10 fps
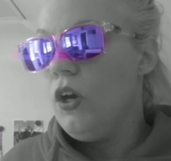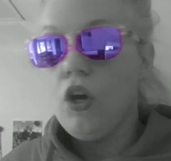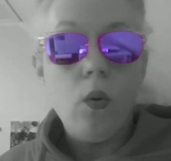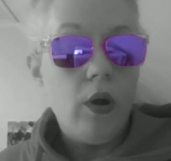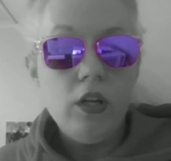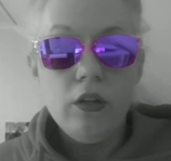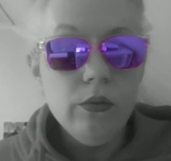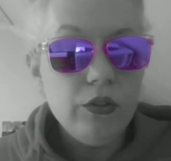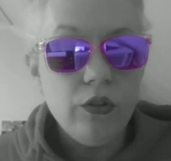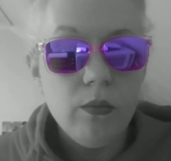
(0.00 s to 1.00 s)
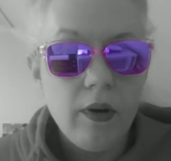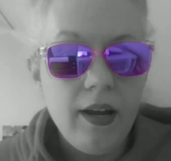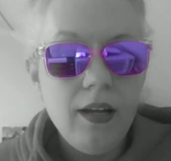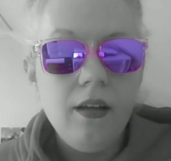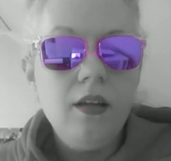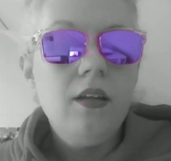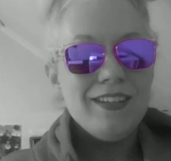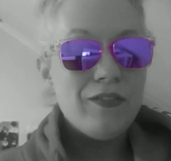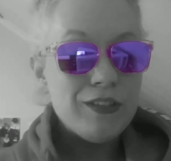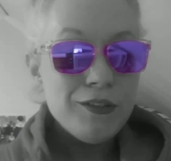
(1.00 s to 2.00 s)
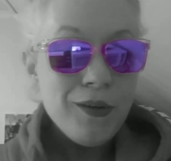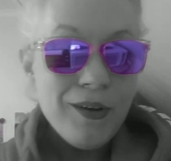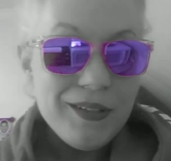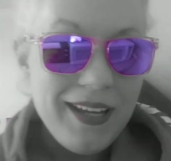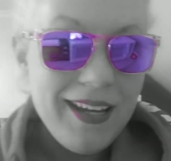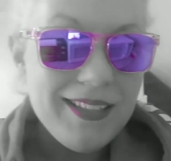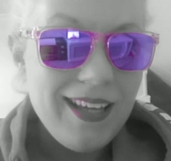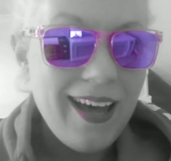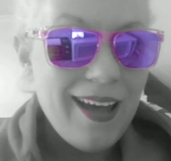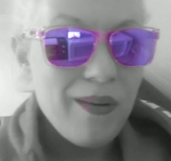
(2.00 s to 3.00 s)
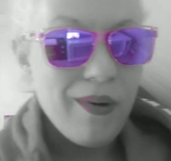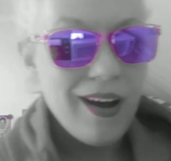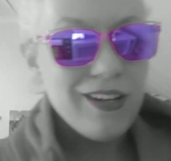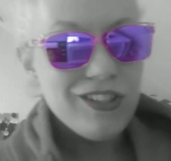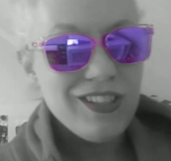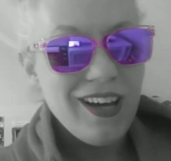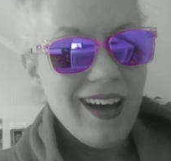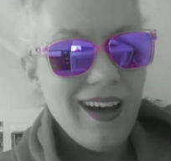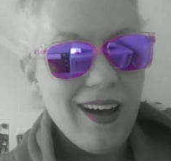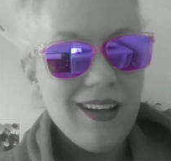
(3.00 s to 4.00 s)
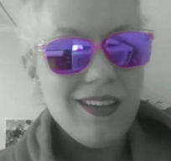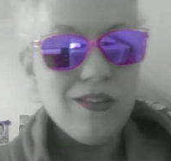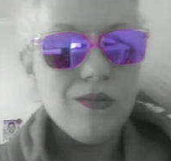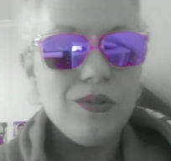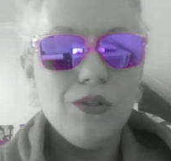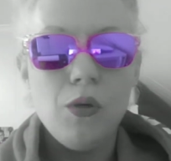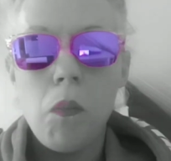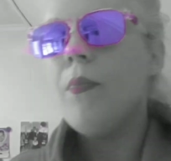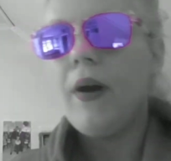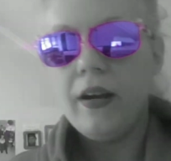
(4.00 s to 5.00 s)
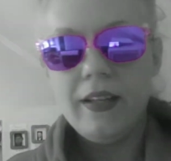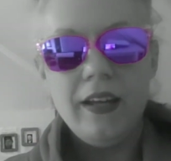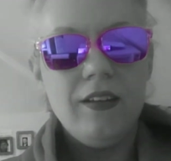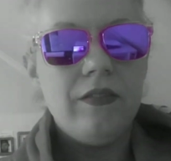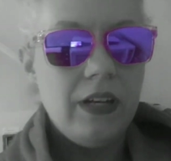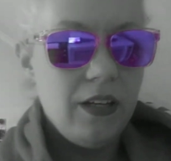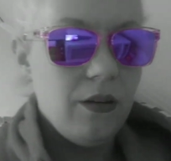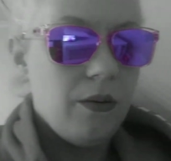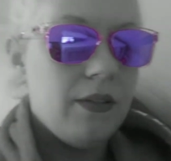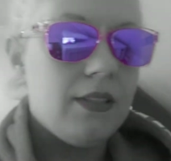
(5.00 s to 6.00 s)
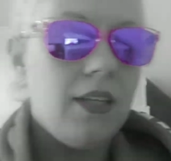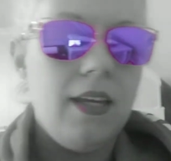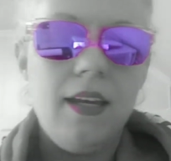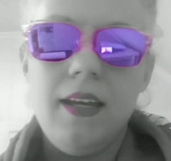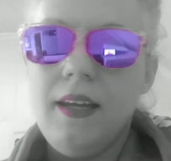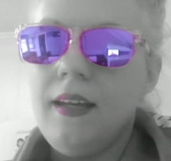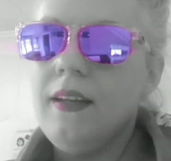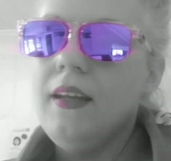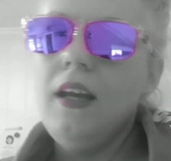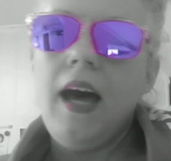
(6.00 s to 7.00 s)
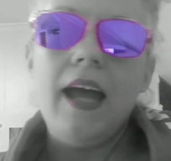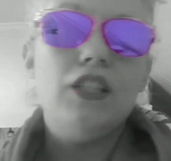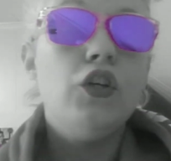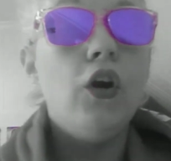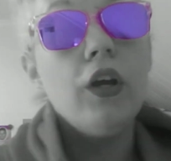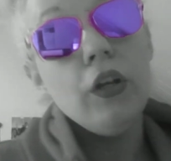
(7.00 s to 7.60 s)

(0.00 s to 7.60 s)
go on YouTube, right? For 2 whole days, I watched YouTube bartending videos and I took